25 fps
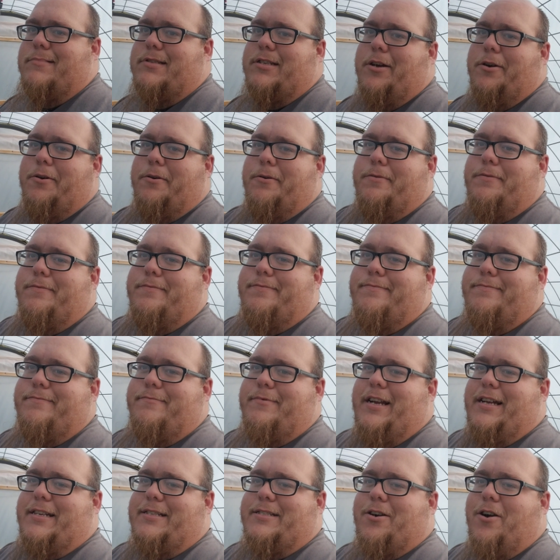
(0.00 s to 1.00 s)
So
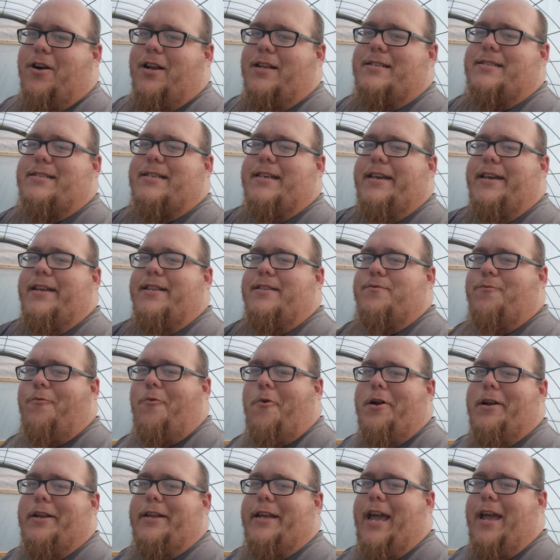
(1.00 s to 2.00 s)
when I started seeds,
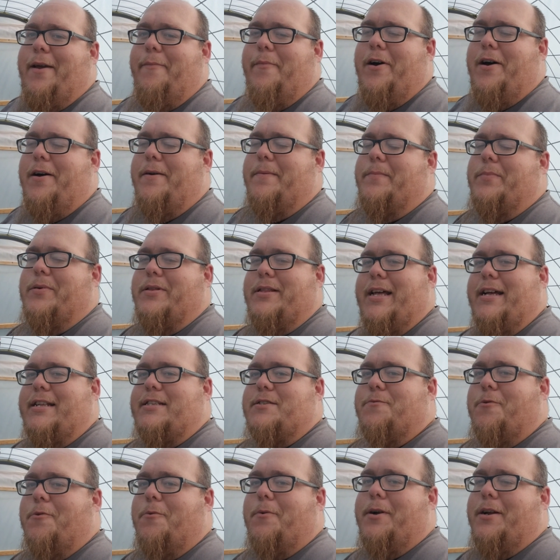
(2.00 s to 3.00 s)
one came up, but
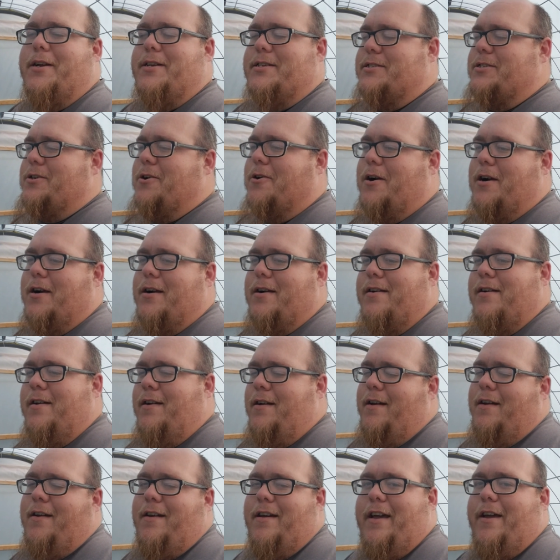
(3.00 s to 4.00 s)
that's where we're going to start,
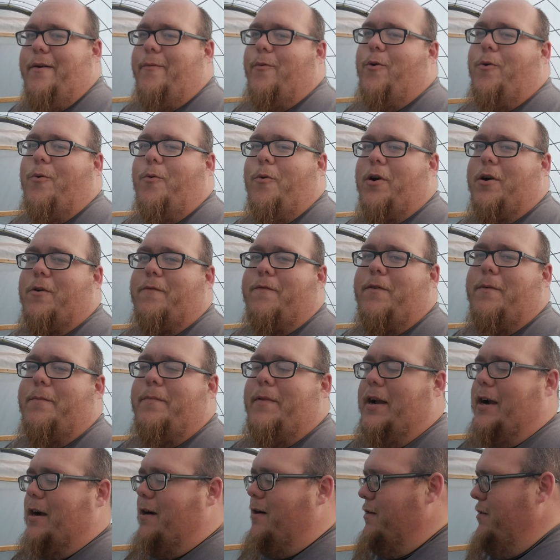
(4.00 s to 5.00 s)
and we'll work
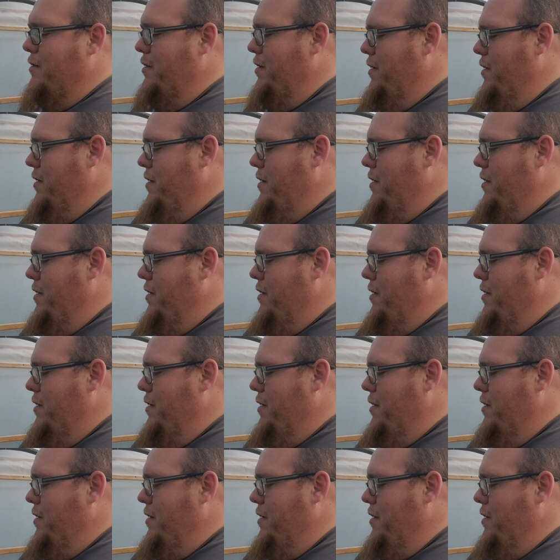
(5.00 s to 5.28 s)
from there.